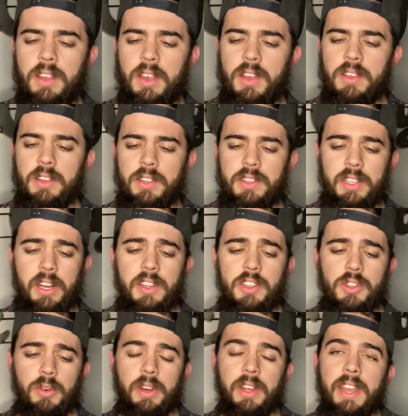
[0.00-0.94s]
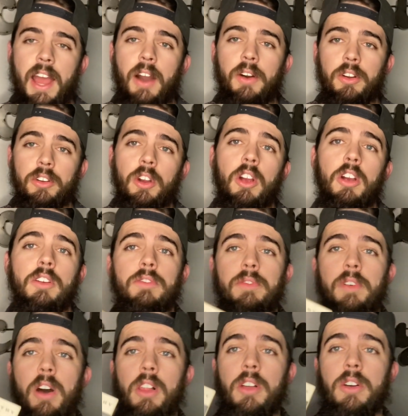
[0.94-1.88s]
Let's get into it. Outer Dark
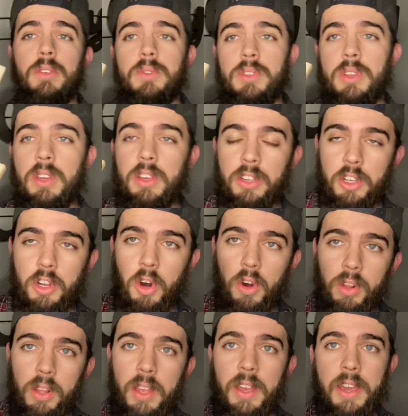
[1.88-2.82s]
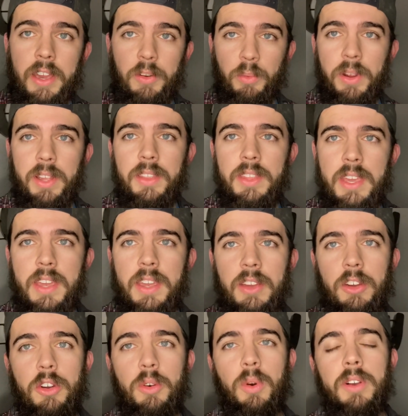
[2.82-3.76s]
follows Kola and Renthi,
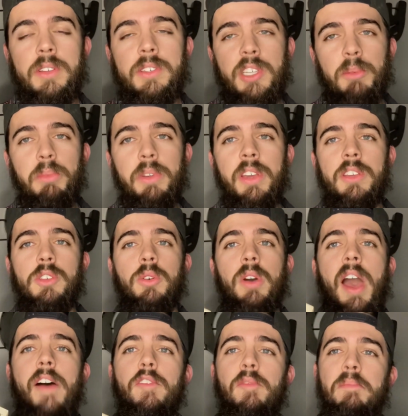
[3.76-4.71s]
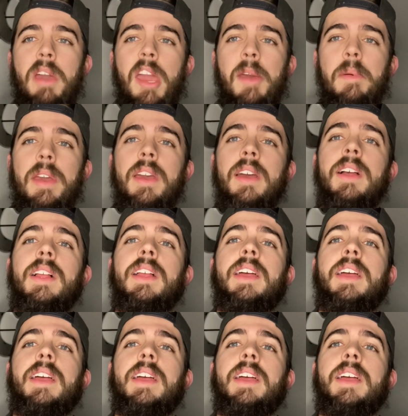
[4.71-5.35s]
who are siblings who have a baby,